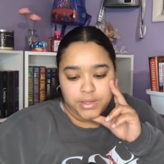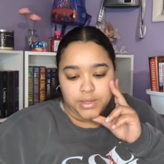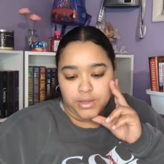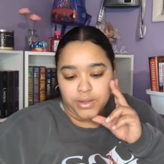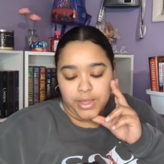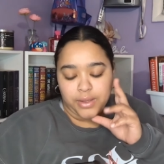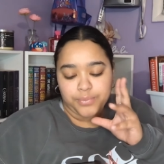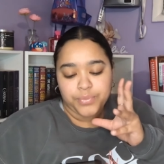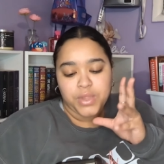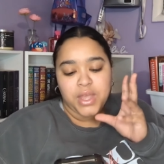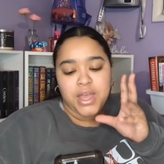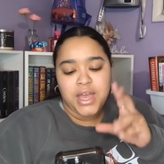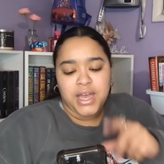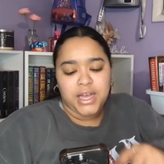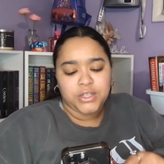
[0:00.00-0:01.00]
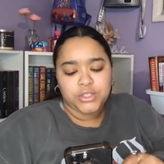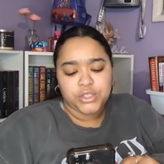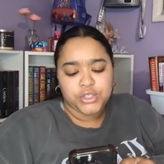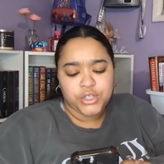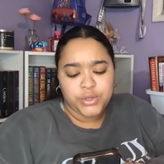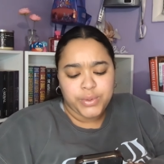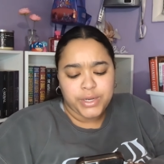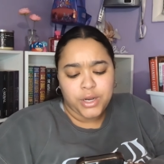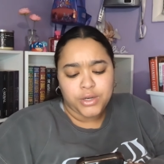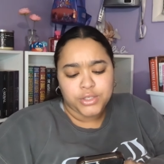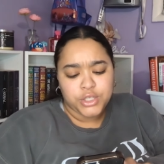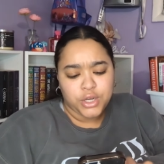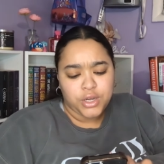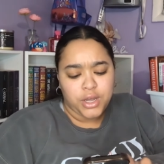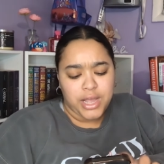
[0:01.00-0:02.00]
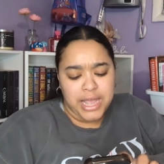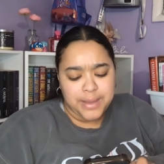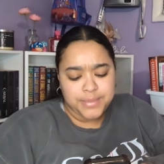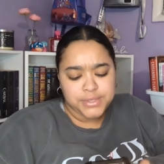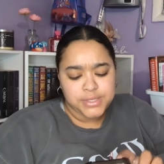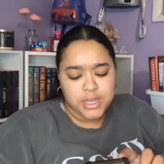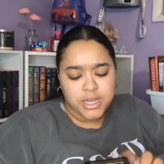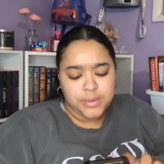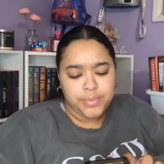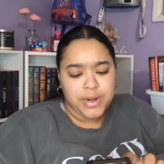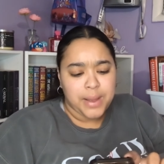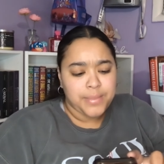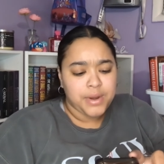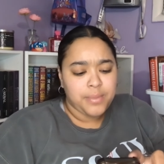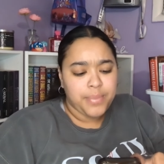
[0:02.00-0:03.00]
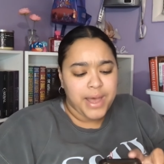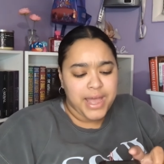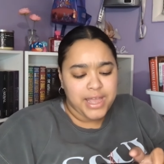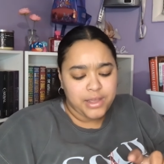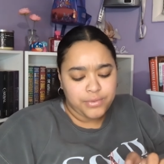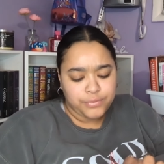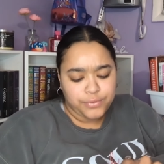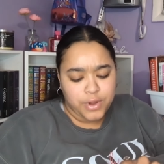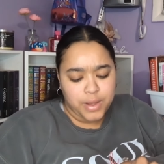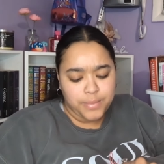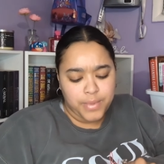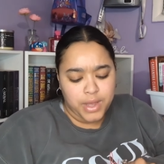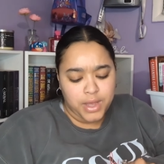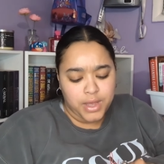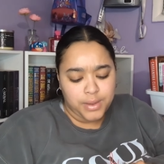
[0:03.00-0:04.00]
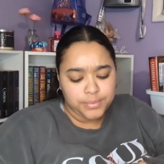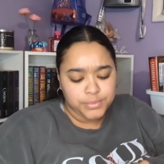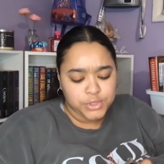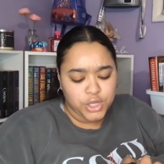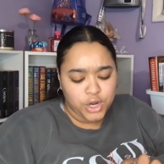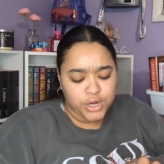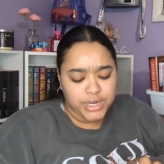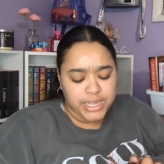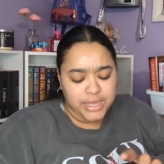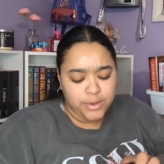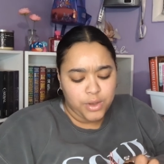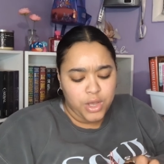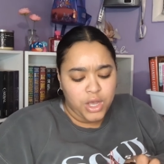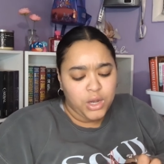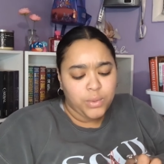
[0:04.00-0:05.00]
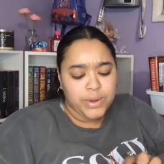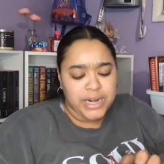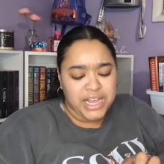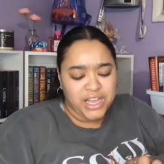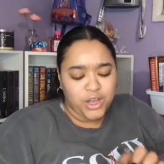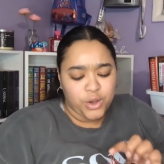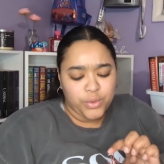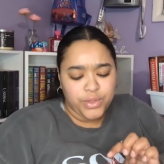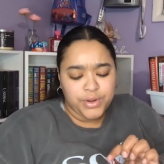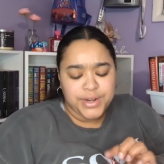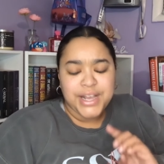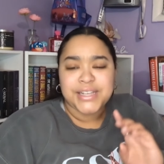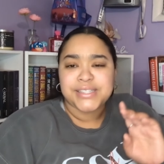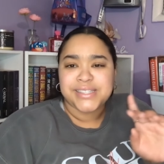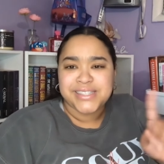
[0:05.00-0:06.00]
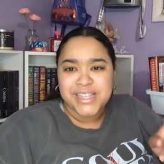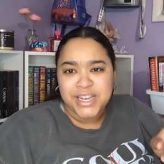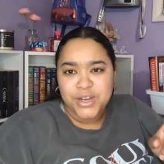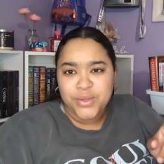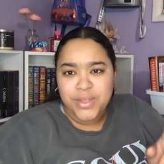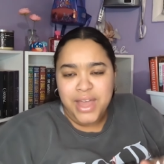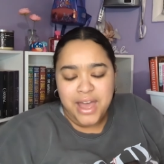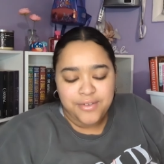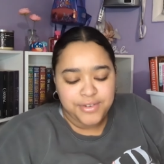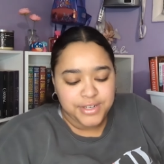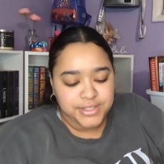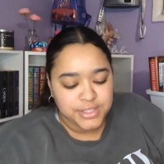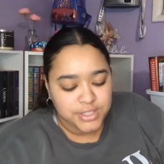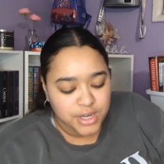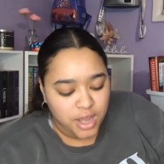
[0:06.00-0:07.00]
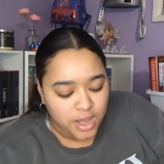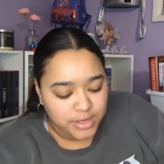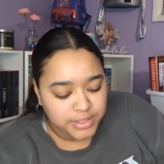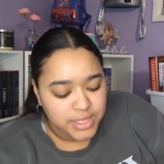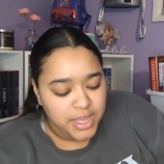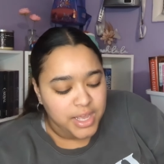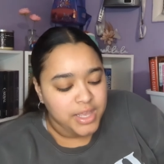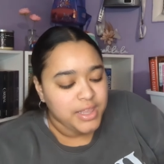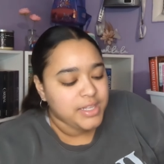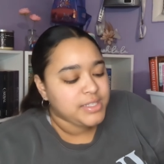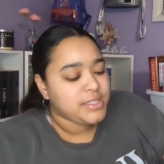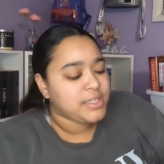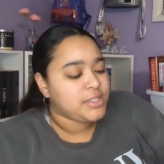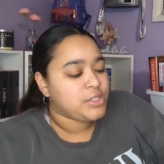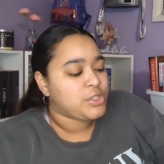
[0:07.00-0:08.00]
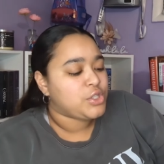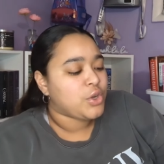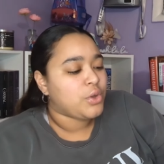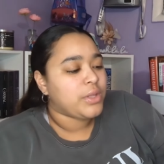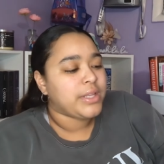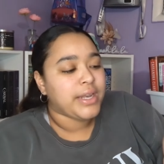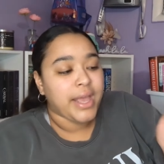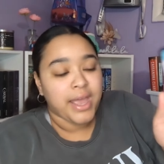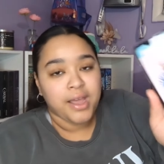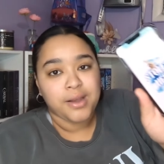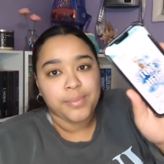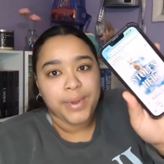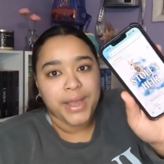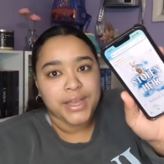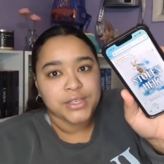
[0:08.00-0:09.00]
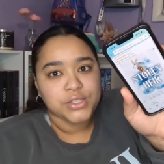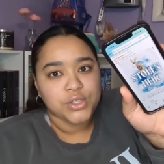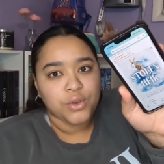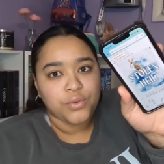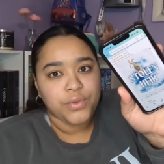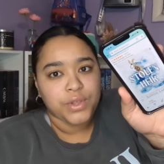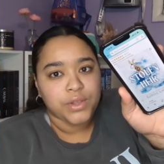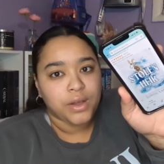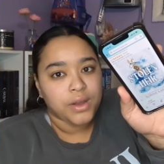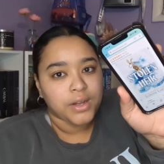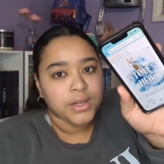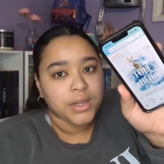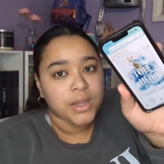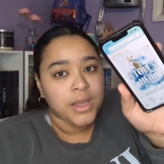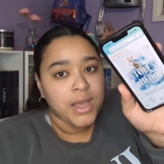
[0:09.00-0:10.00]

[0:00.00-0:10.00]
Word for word: Okay, I'll just show you it on Amazon, but I'm gonna buy it from, um, Target when I go there next, because I know they have it in stock. This is Stolen Air by Sophie Lark.